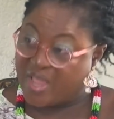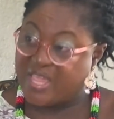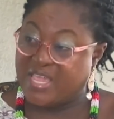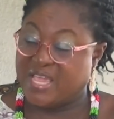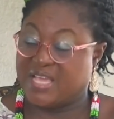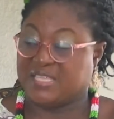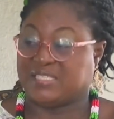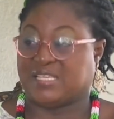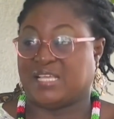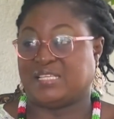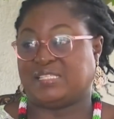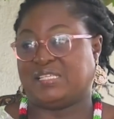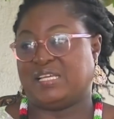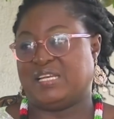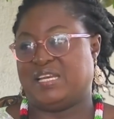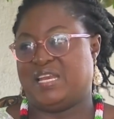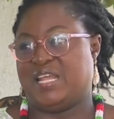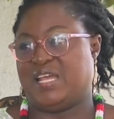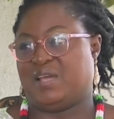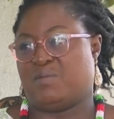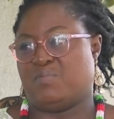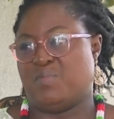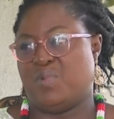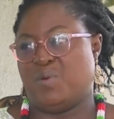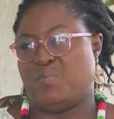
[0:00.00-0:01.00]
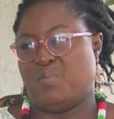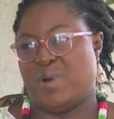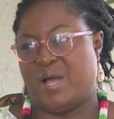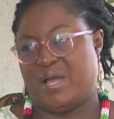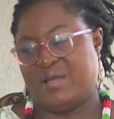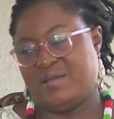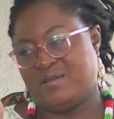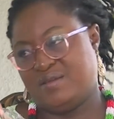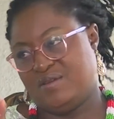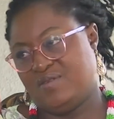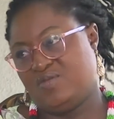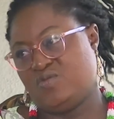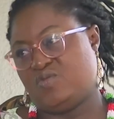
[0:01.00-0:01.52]
years as a neck member
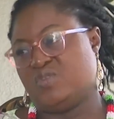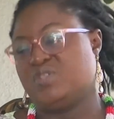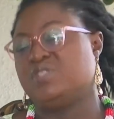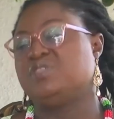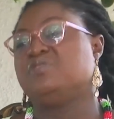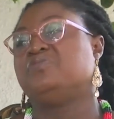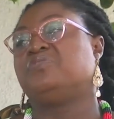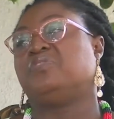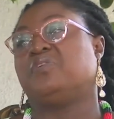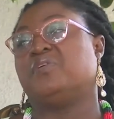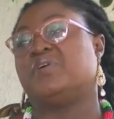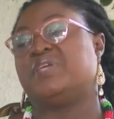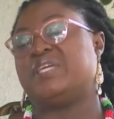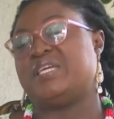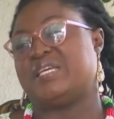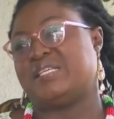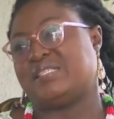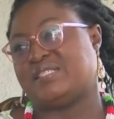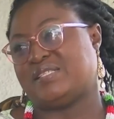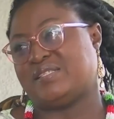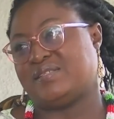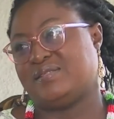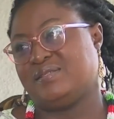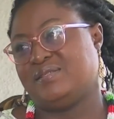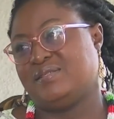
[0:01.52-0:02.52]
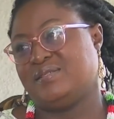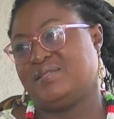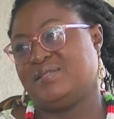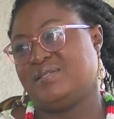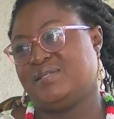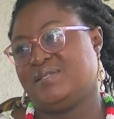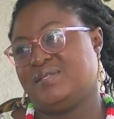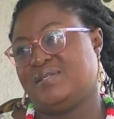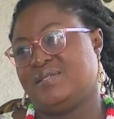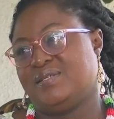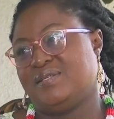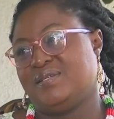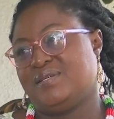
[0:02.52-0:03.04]
24 years
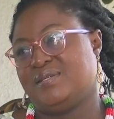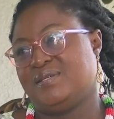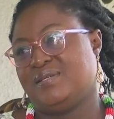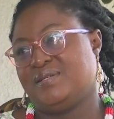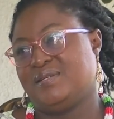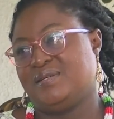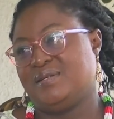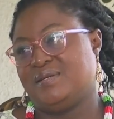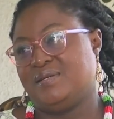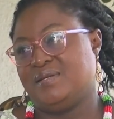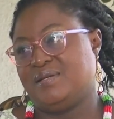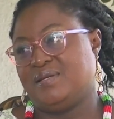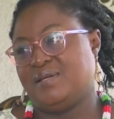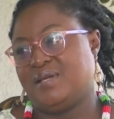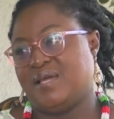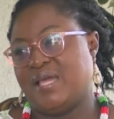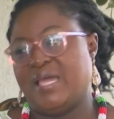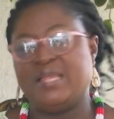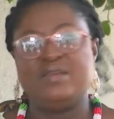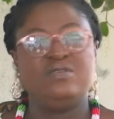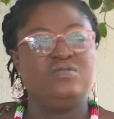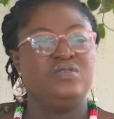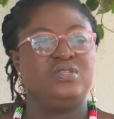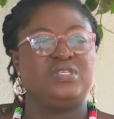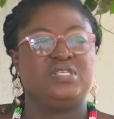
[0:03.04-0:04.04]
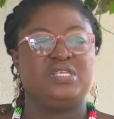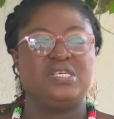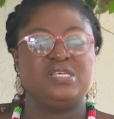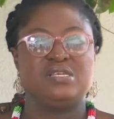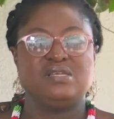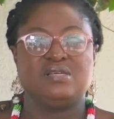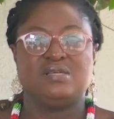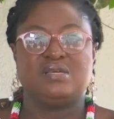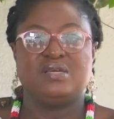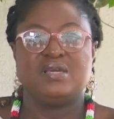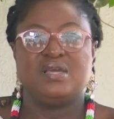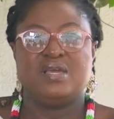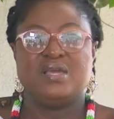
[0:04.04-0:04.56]
enu ti
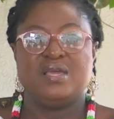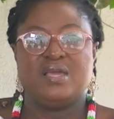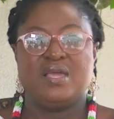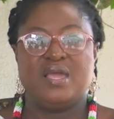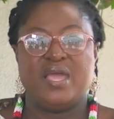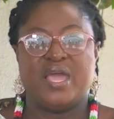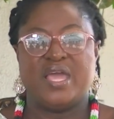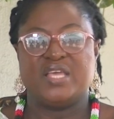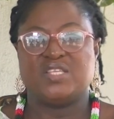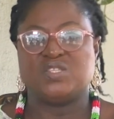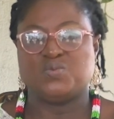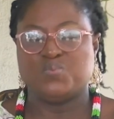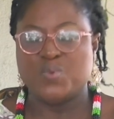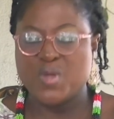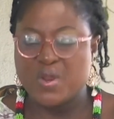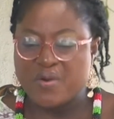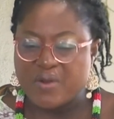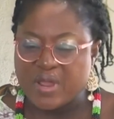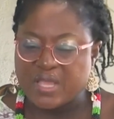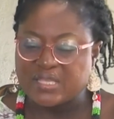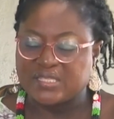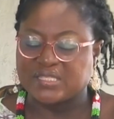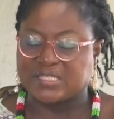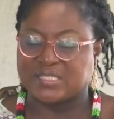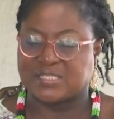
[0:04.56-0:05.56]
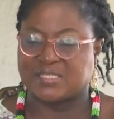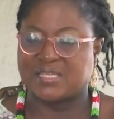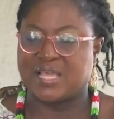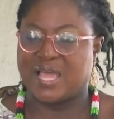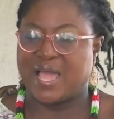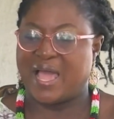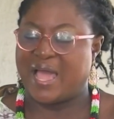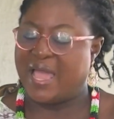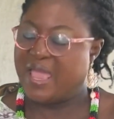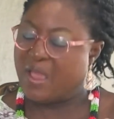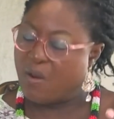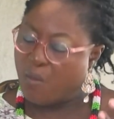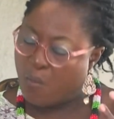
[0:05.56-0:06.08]
experience
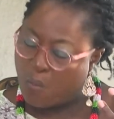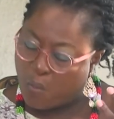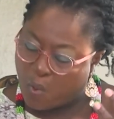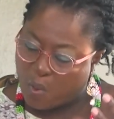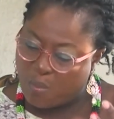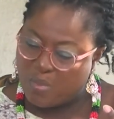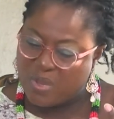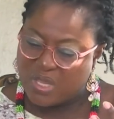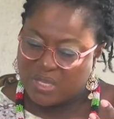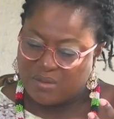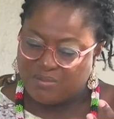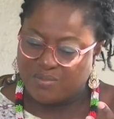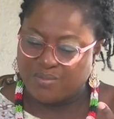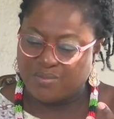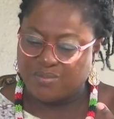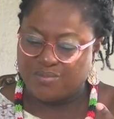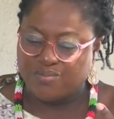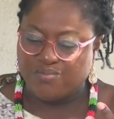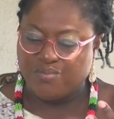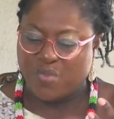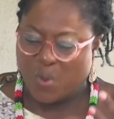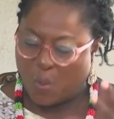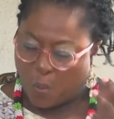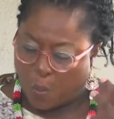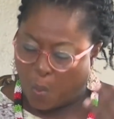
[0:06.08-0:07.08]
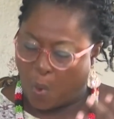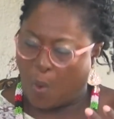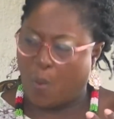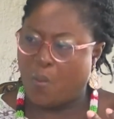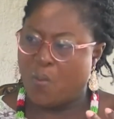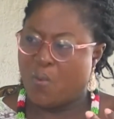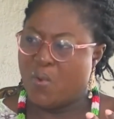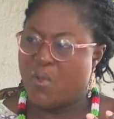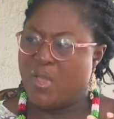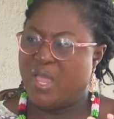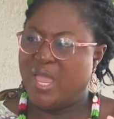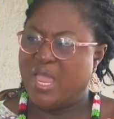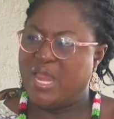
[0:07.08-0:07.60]
I wo mi me wo
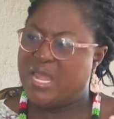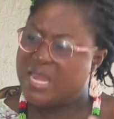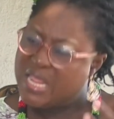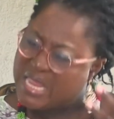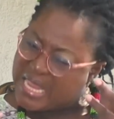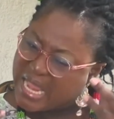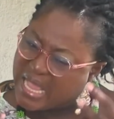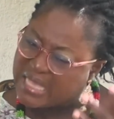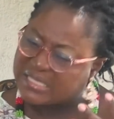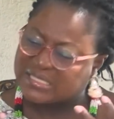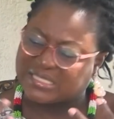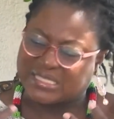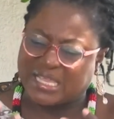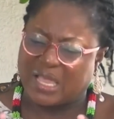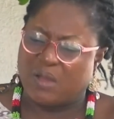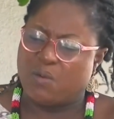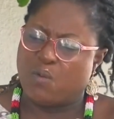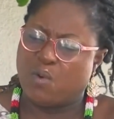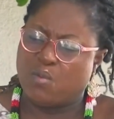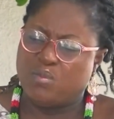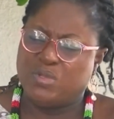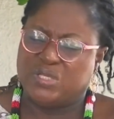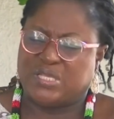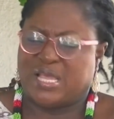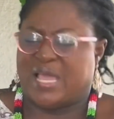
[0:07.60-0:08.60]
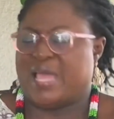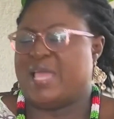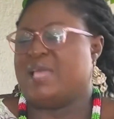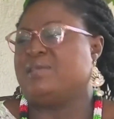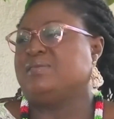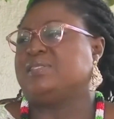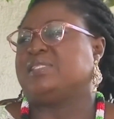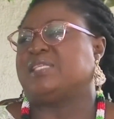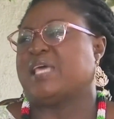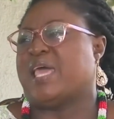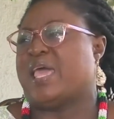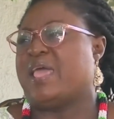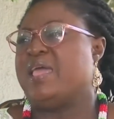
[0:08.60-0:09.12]
eni nyansa e wo mi ti I en
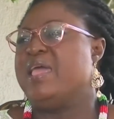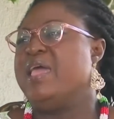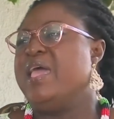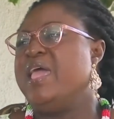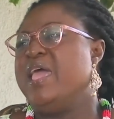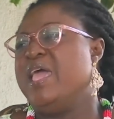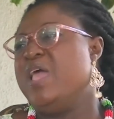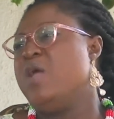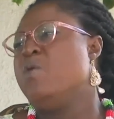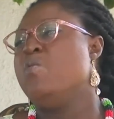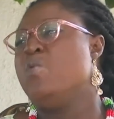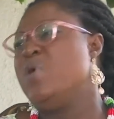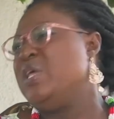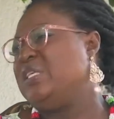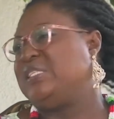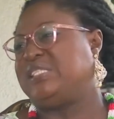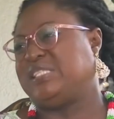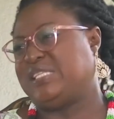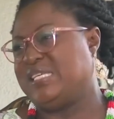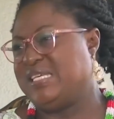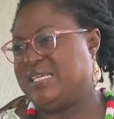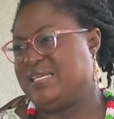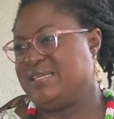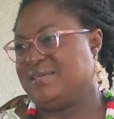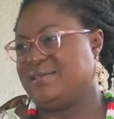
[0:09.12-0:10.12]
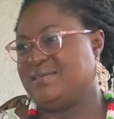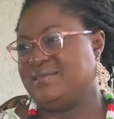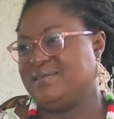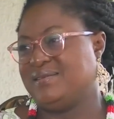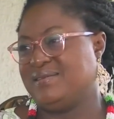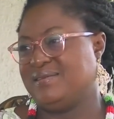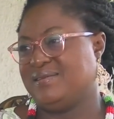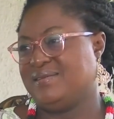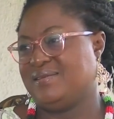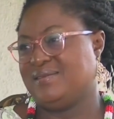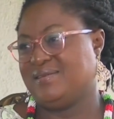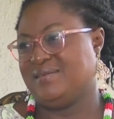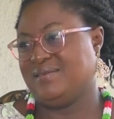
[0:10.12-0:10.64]
say e we si
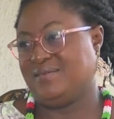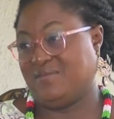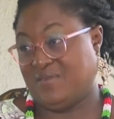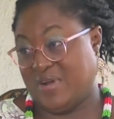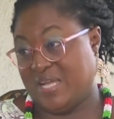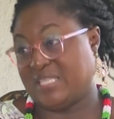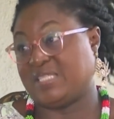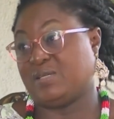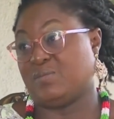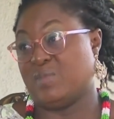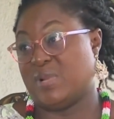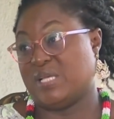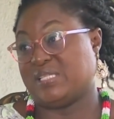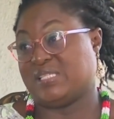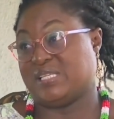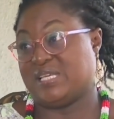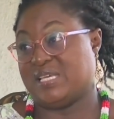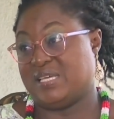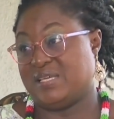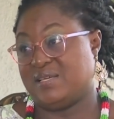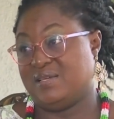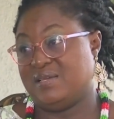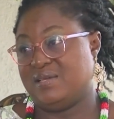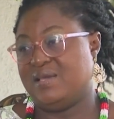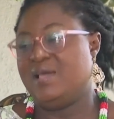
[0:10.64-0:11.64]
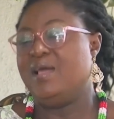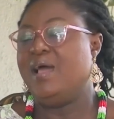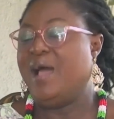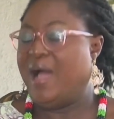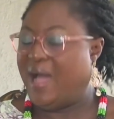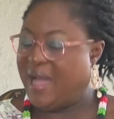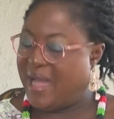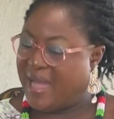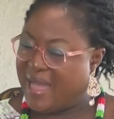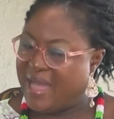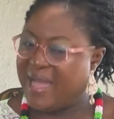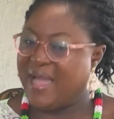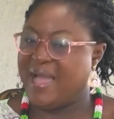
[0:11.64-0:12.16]
party ma say
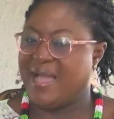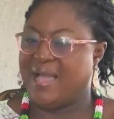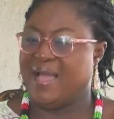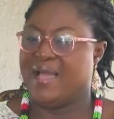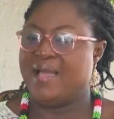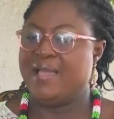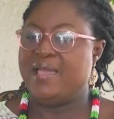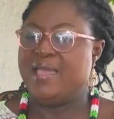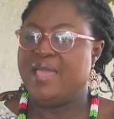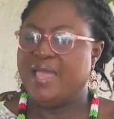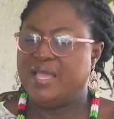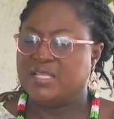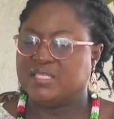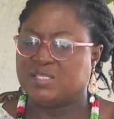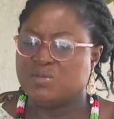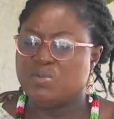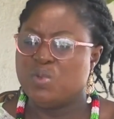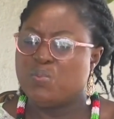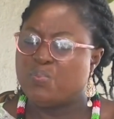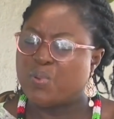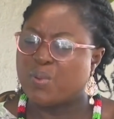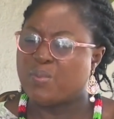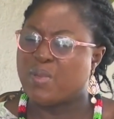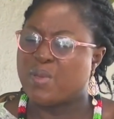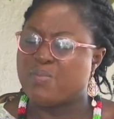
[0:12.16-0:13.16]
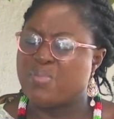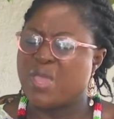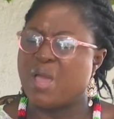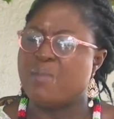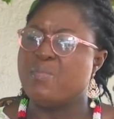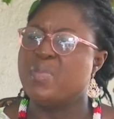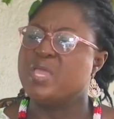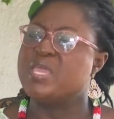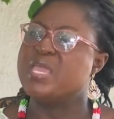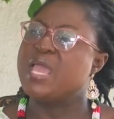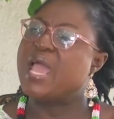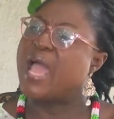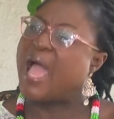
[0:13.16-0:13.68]
aha enti mi pe bebi
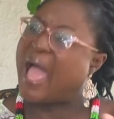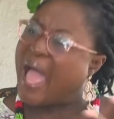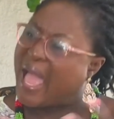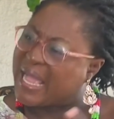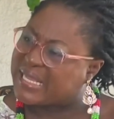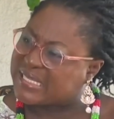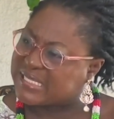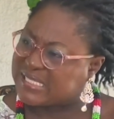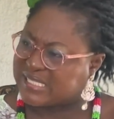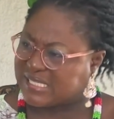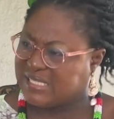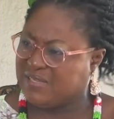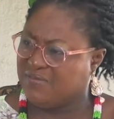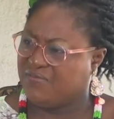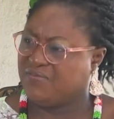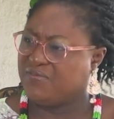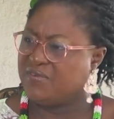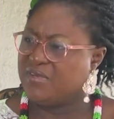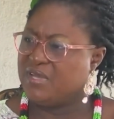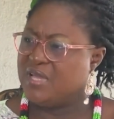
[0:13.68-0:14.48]
ameye active